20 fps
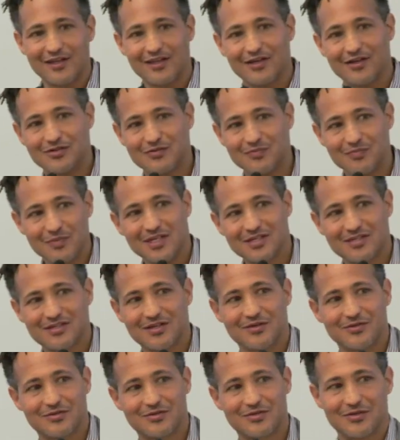there's
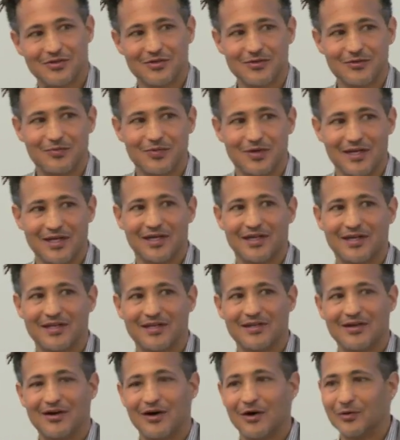miso soup
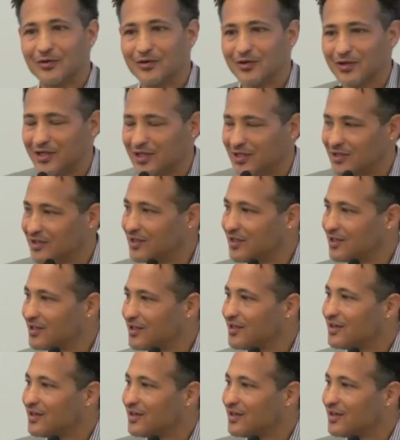in Oakland.